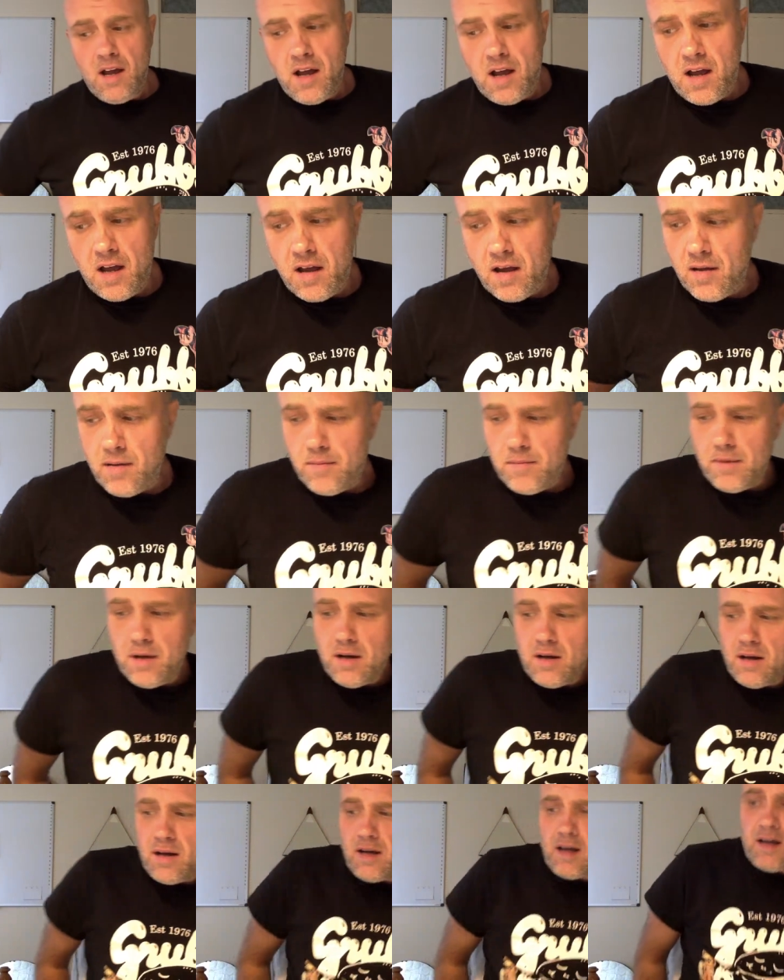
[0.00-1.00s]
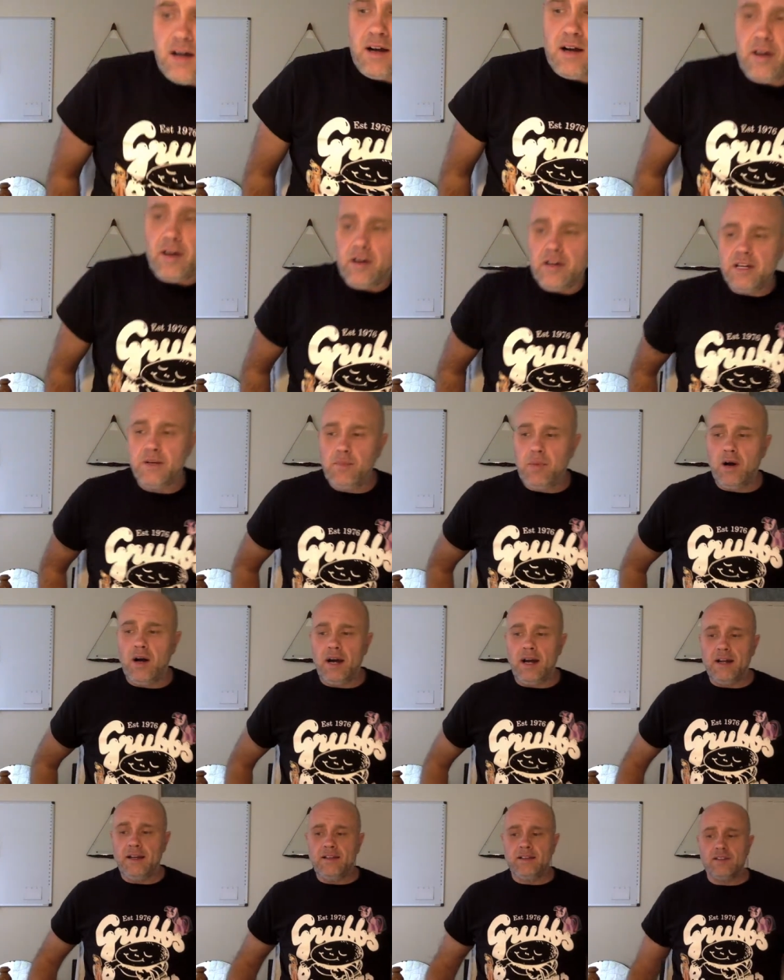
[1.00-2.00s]
um, I
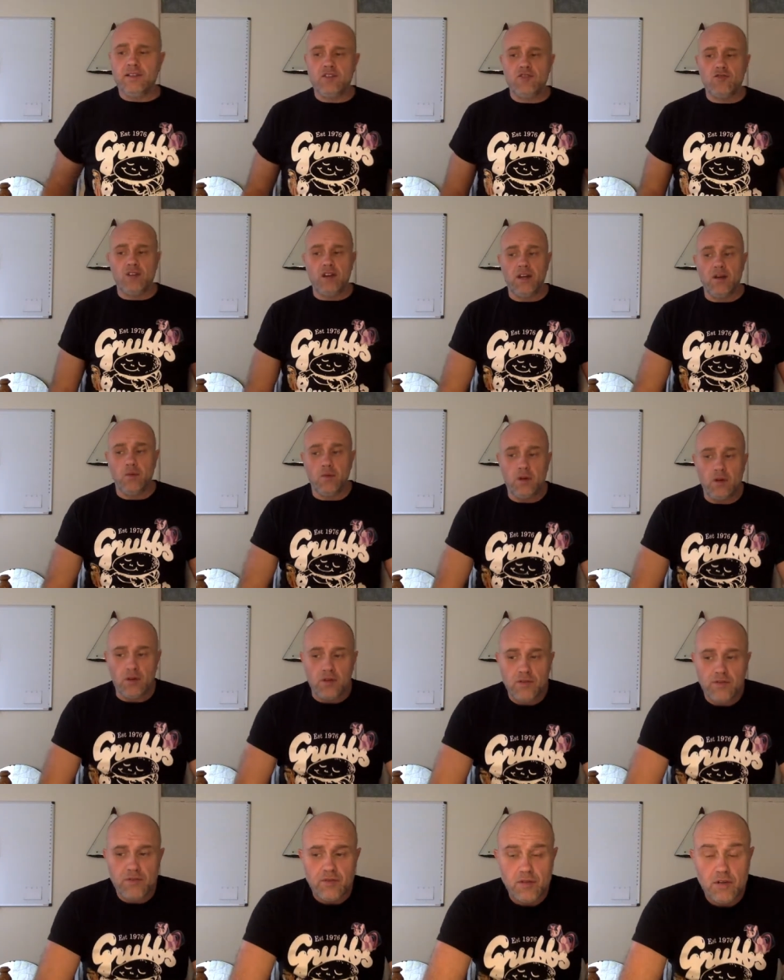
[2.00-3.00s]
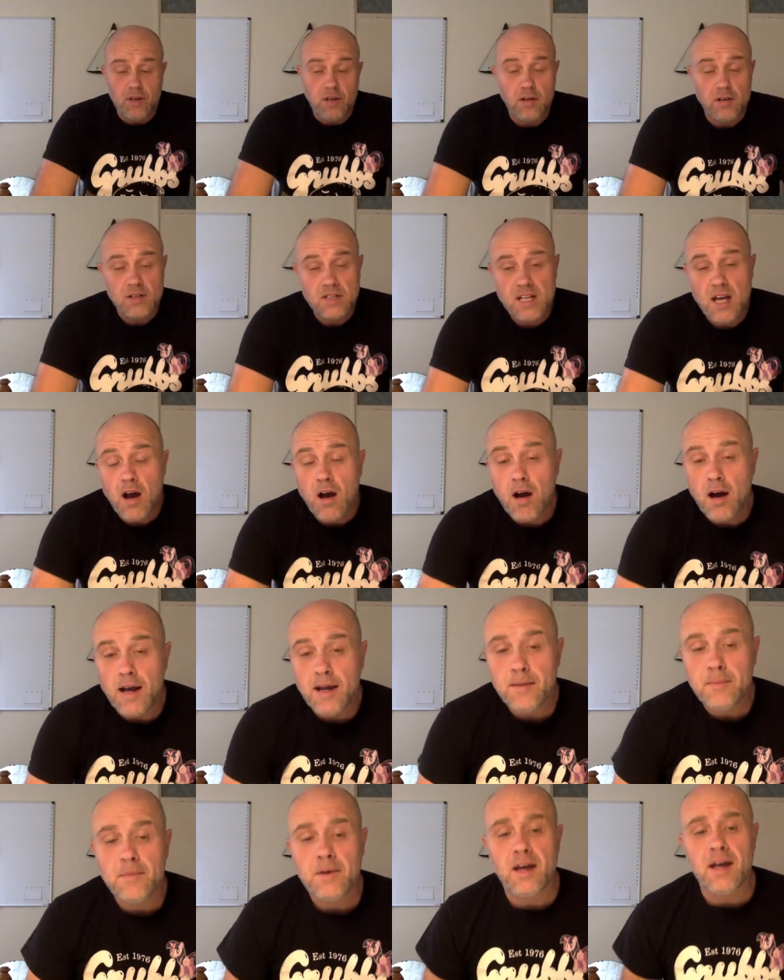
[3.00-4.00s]
occupied the straight world for a long
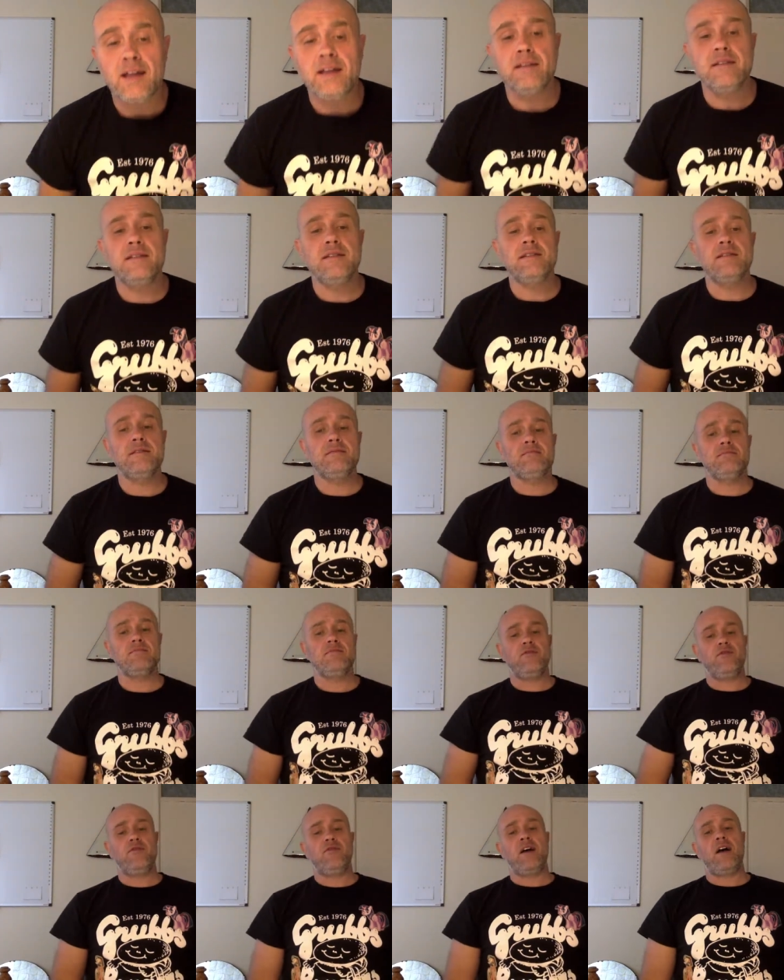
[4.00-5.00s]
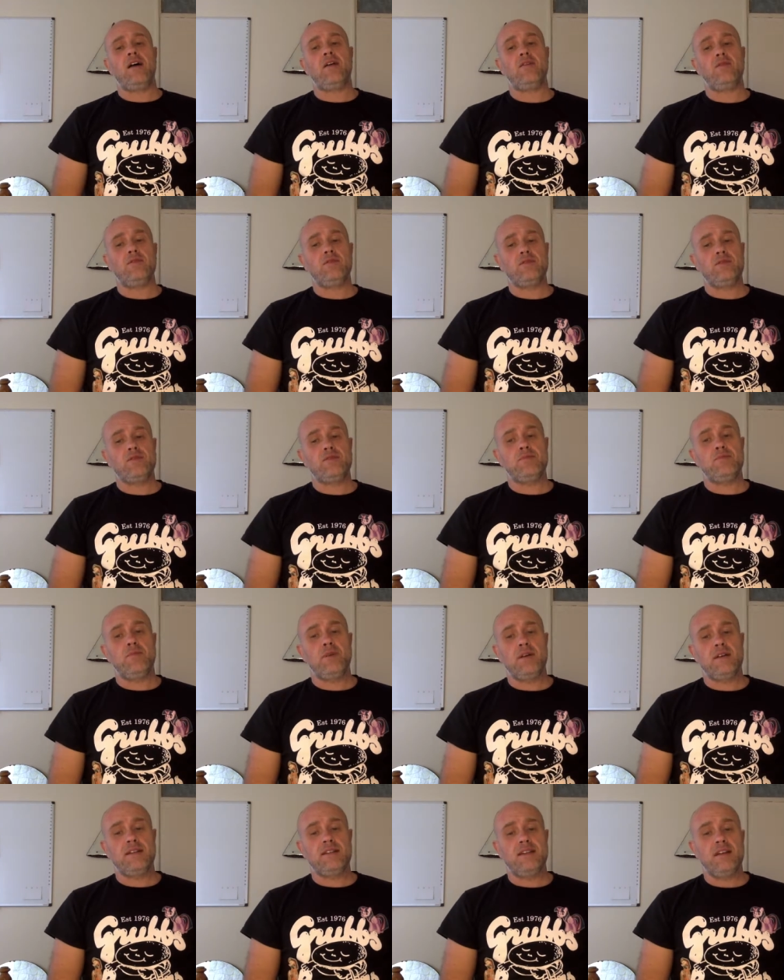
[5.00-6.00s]
time and found
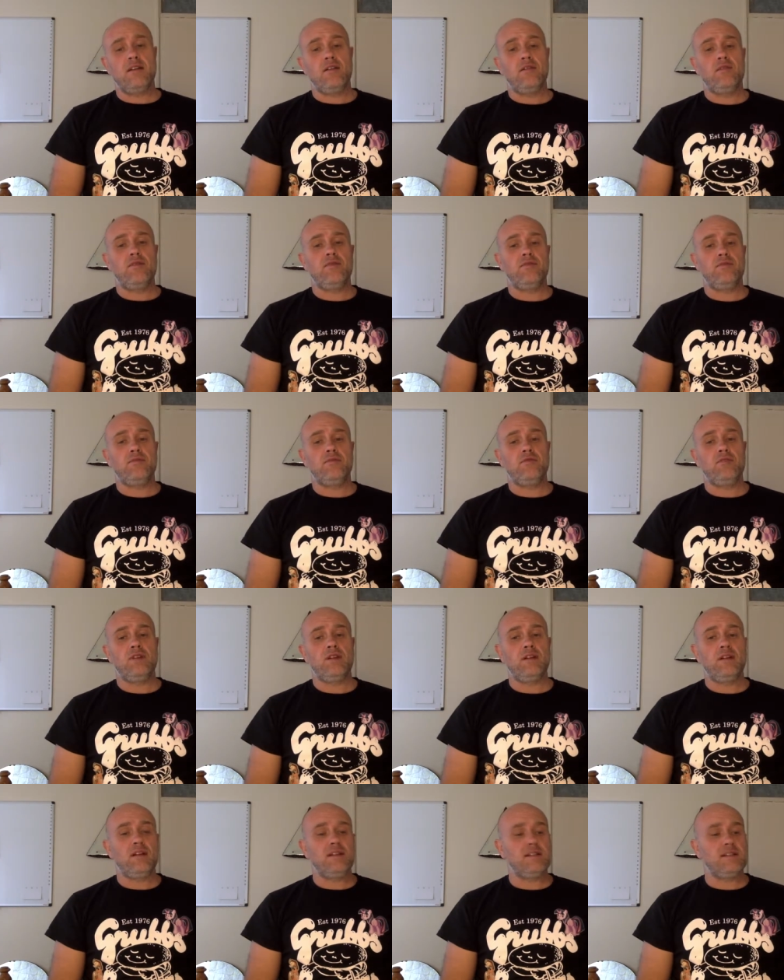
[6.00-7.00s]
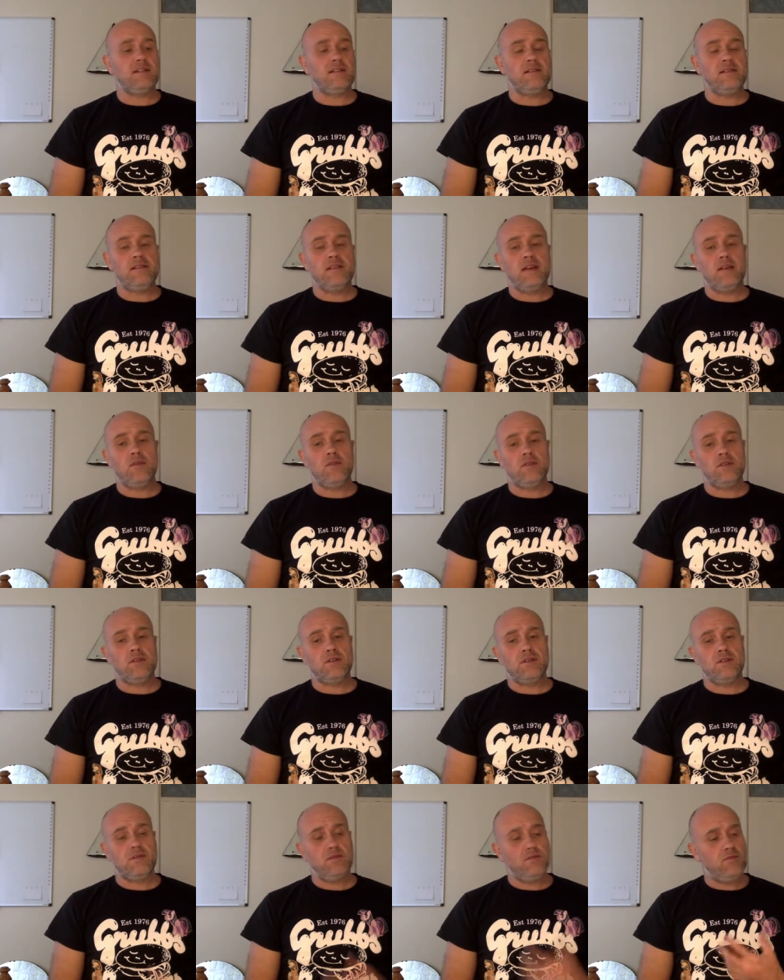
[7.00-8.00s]
myself realizing that that wasn't